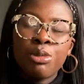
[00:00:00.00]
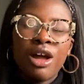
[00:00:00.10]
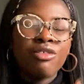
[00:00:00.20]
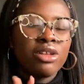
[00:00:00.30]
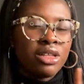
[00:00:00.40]
but I
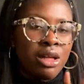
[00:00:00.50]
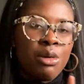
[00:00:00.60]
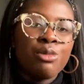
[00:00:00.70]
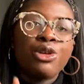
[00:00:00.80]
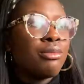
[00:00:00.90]
feel that
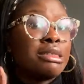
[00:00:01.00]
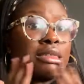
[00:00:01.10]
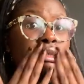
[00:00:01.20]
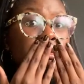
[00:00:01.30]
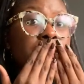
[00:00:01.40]
might be good
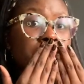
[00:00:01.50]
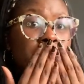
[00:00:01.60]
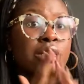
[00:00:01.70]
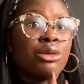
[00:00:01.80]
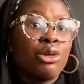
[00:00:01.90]
illness that
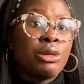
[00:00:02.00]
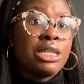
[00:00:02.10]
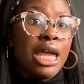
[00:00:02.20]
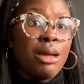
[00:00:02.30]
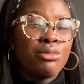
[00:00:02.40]
shall not be
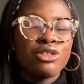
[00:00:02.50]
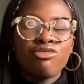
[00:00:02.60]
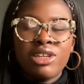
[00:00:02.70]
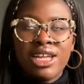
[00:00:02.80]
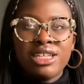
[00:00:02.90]
named
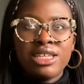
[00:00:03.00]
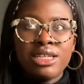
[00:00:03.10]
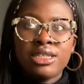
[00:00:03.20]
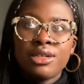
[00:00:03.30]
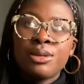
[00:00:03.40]
related.